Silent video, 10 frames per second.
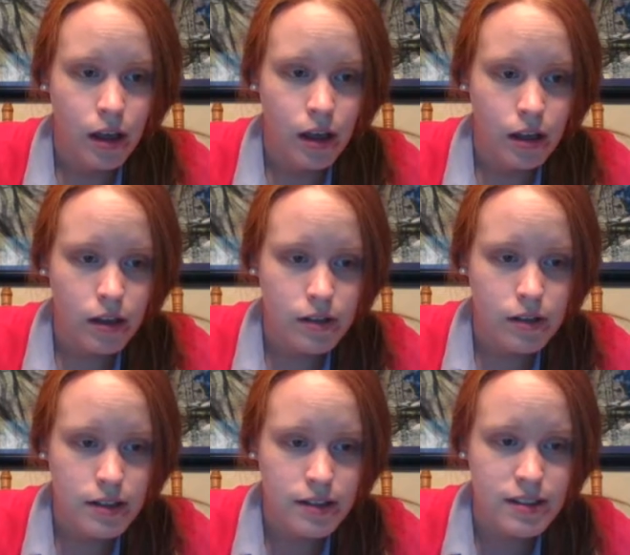Oh,
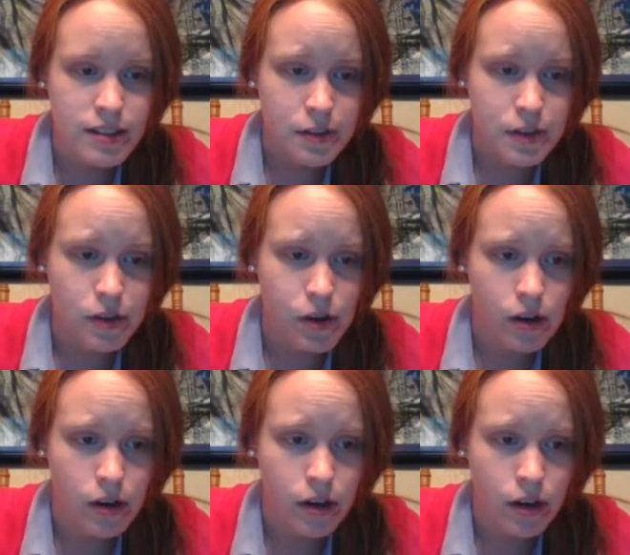this is
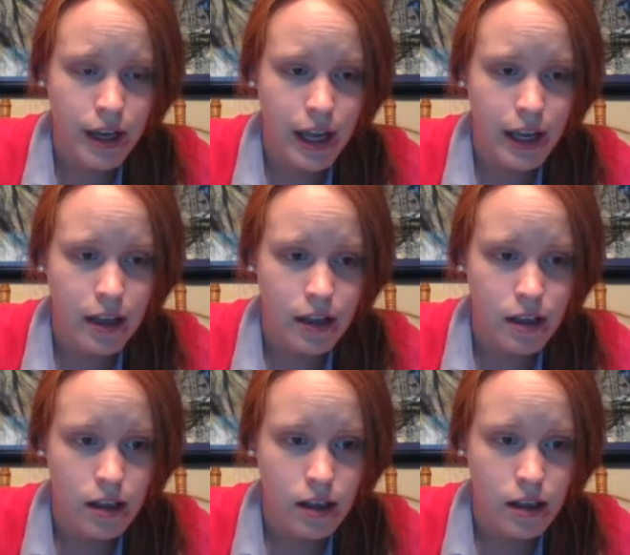difficult. Okay.
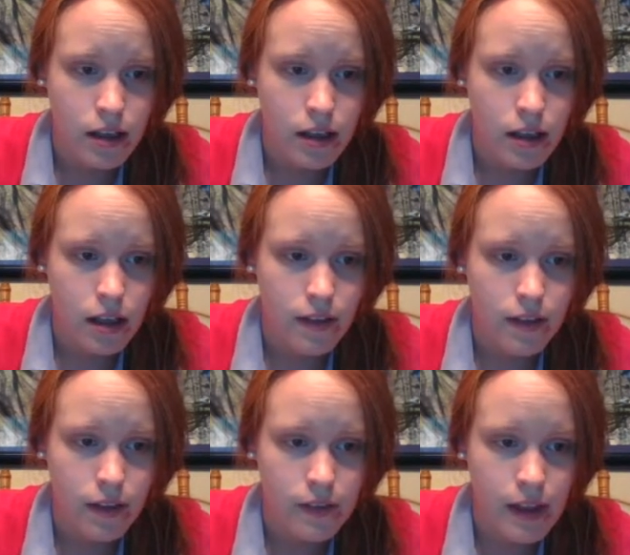
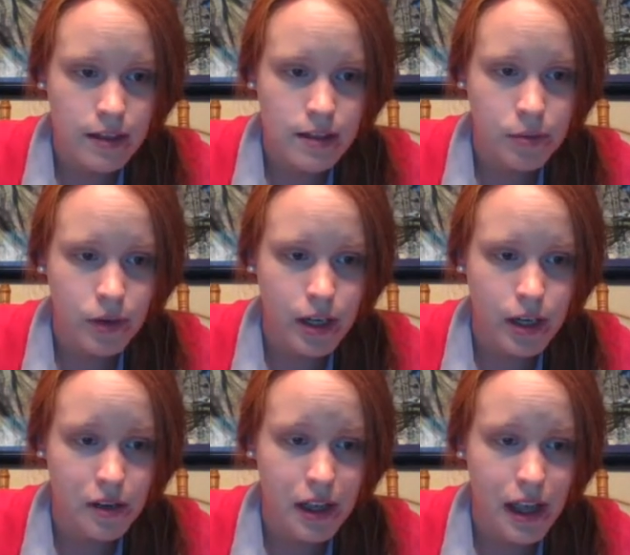That's a pretty
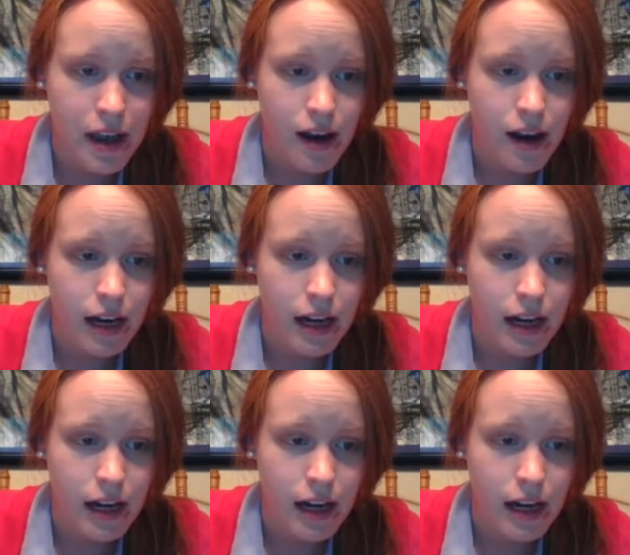okay heart,